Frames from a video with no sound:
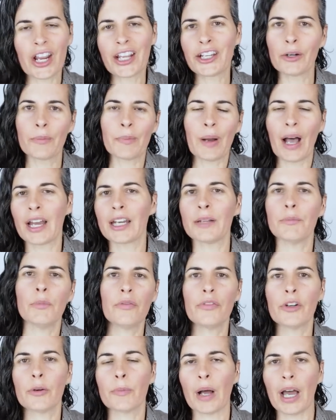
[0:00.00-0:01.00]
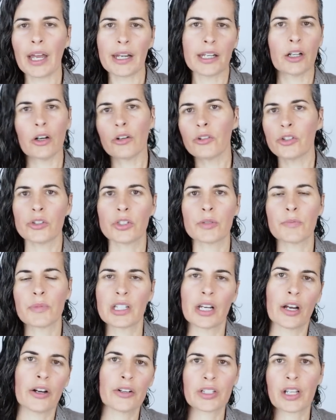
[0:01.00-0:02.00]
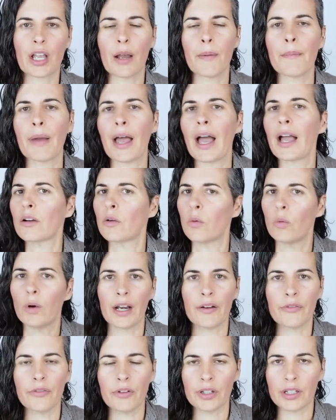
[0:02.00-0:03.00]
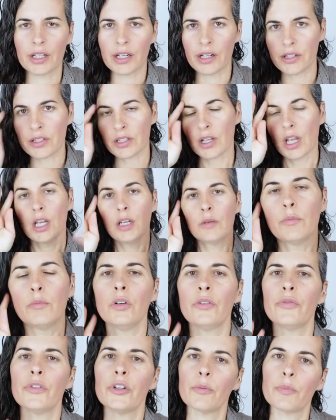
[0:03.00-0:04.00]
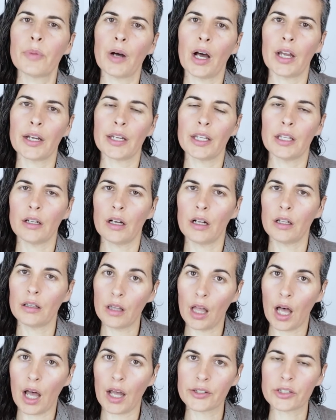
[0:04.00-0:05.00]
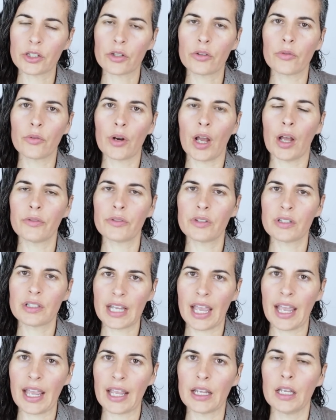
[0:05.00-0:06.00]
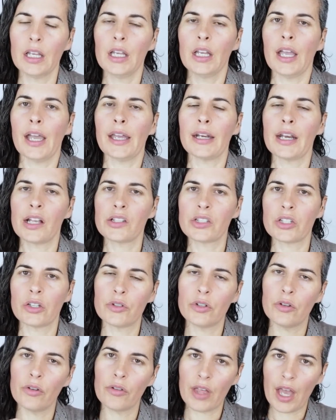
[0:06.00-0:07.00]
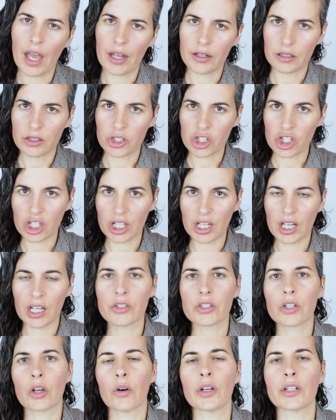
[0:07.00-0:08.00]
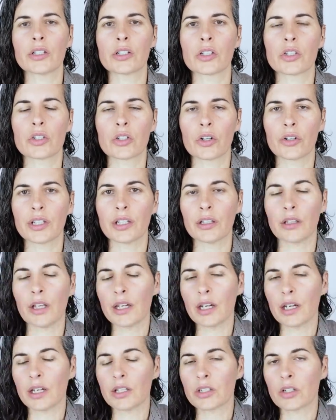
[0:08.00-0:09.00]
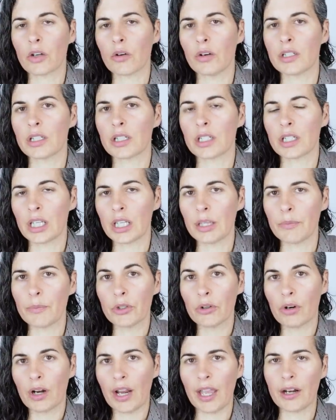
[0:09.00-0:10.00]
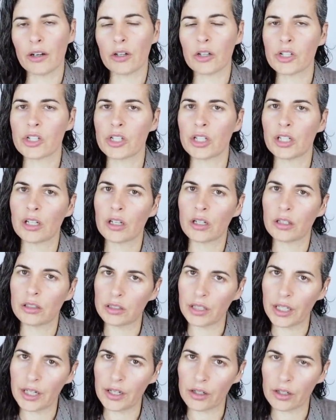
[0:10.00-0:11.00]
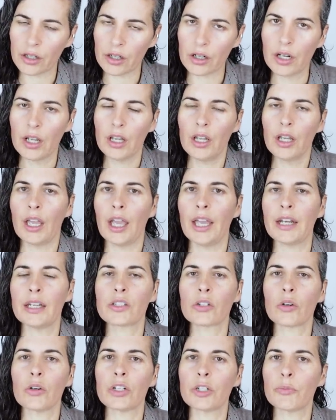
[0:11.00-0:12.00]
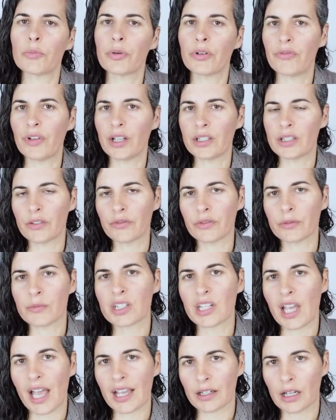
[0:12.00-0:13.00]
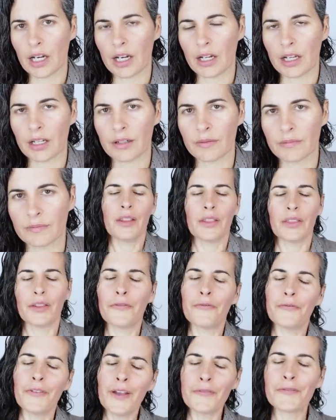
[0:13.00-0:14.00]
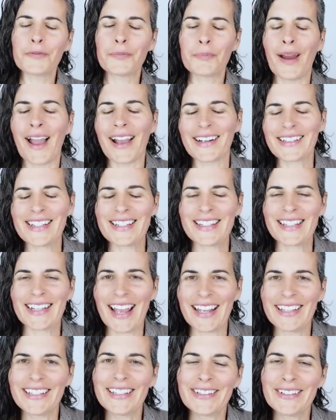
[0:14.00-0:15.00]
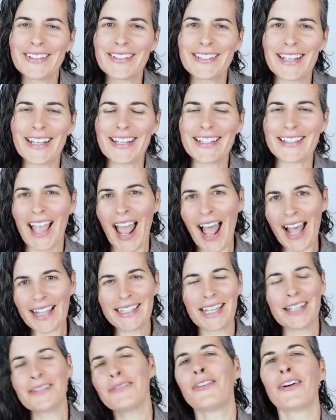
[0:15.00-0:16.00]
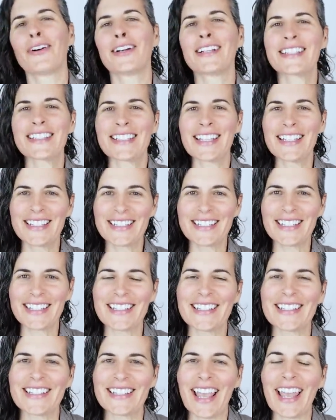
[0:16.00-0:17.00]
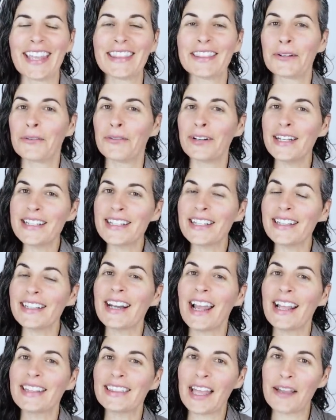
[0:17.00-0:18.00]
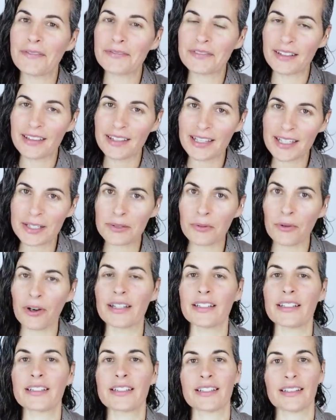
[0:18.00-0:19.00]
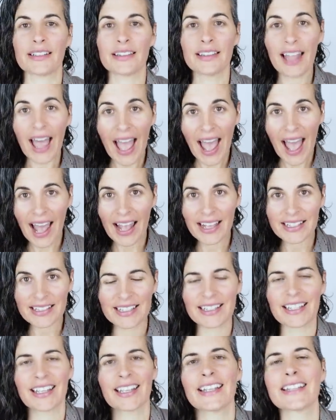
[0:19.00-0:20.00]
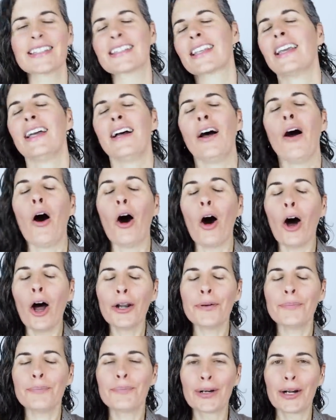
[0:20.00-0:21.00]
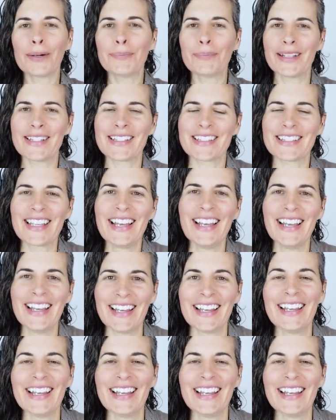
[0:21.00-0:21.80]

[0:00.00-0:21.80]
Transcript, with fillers: shake your body, move your body, go do some stairs, come back, whatever it is, move your body a lot throughout the day. And as you do that, chi is going to circulate and it's going to keep your energy clearer and it's going to prevent it from stagnating. The fifth practice that I use is asking for assistance. And the reason that I left this one to last is on purpose.